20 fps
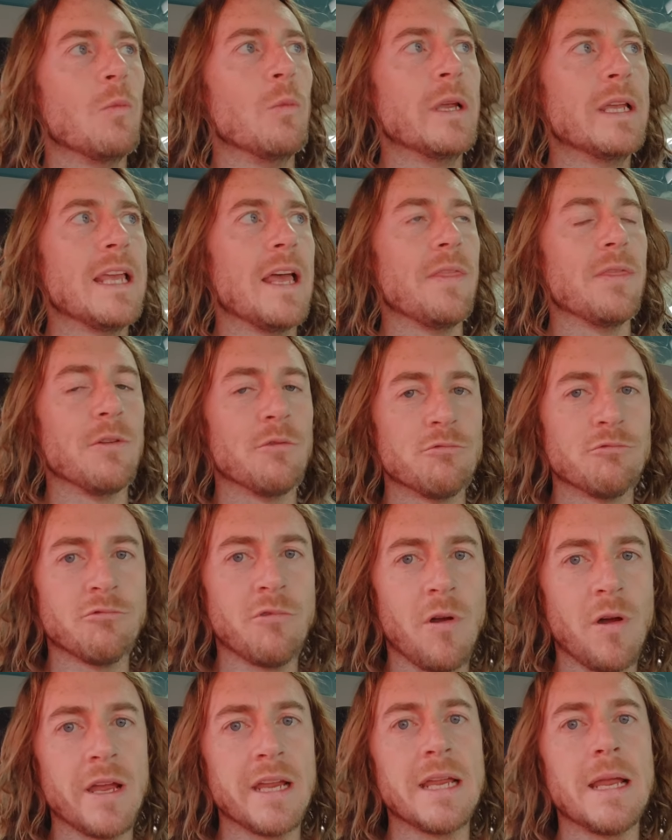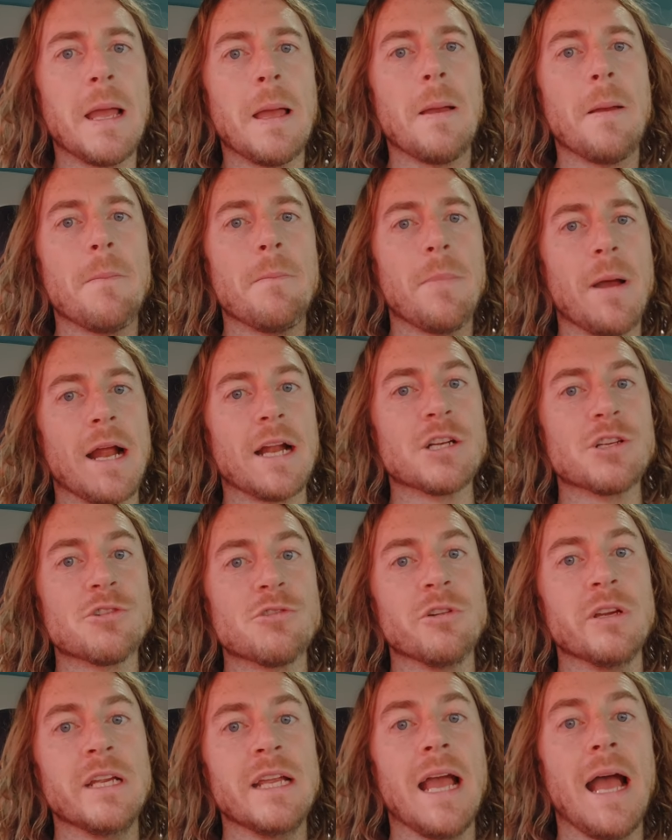we get the right
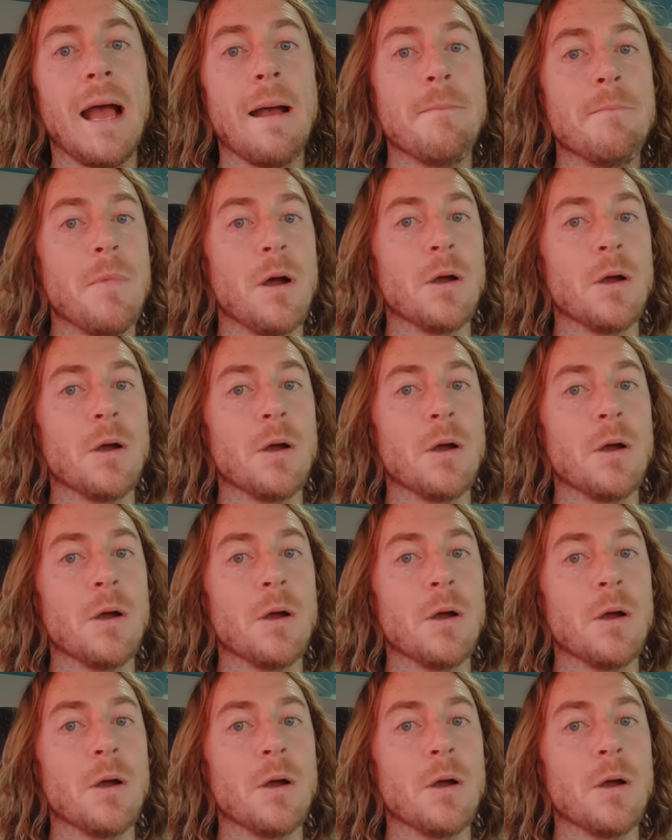battery and